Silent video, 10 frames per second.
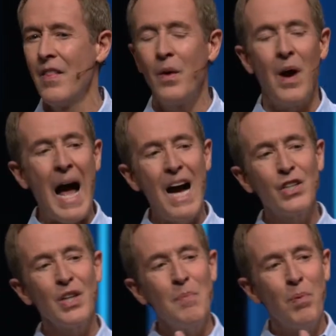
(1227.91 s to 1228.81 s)
They were
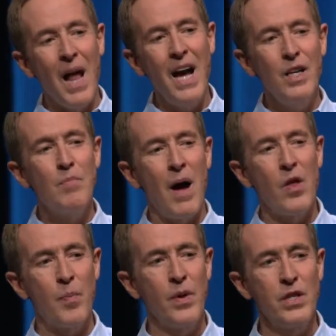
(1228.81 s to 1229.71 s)
actually blinded by
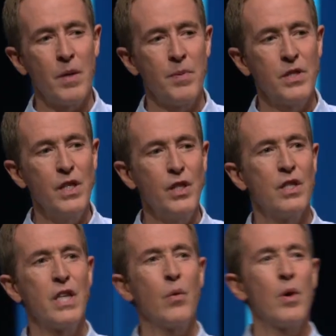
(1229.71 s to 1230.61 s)
their
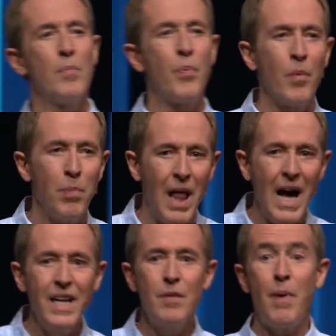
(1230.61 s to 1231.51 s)
presuppositions. They were
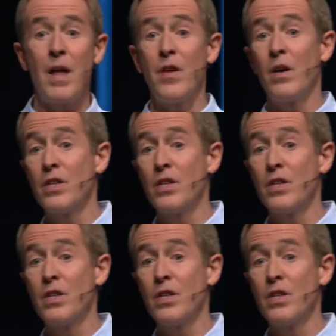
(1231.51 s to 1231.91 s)
blinded by their